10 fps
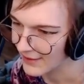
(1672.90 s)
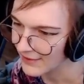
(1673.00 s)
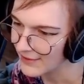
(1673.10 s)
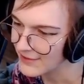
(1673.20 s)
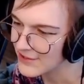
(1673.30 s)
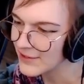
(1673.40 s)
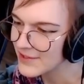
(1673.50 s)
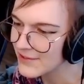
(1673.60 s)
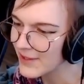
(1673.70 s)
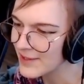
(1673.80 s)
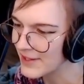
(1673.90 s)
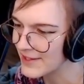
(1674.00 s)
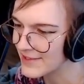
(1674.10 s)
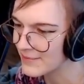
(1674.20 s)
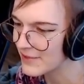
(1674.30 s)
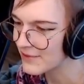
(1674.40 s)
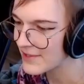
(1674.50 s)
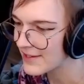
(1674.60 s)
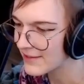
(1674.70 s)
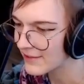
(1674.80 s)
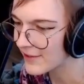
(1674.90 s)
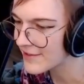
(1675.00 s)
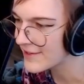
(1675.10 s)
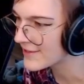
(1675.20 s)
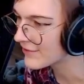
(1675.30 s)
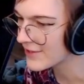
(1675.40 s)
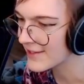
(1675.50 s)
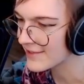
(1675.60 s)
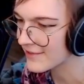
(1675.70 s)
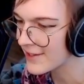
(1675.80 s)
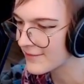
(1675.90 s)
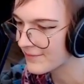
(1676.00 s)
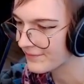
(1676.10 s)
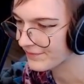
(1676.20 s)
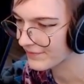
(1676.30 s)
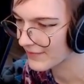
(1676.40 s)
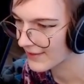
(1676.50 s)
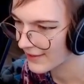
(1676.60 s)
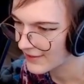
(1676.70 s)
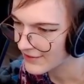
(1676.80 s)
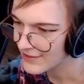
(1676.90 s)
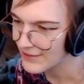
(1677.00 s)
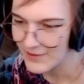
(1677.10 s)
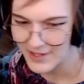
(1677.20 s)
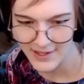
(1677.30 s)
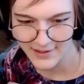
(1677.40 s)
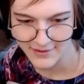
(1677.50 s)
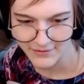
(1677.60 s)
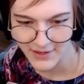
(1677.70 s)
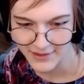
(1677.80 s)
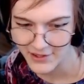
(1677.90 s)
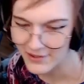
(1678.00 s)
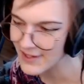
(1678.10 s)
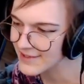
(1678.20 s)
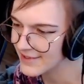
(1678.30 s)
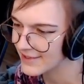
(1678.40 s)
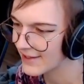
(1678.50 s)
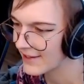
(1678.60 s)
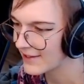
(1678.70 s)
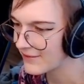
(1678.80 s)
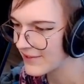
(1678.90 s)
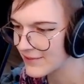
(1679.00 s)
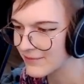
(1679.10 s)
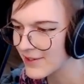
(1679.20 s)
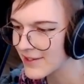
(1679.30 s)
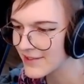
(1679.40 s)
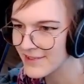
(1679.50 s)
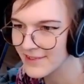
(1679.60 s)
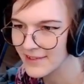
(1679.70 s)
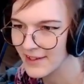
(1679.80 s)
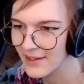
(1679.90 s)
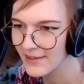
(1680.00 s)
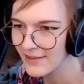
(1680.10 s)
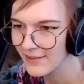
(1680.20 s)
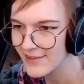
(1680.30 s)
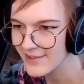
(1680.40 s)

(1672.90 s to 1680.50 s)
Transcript: So now it's randomized between all these different things, right? So now we have trees and we have some rocks, and let's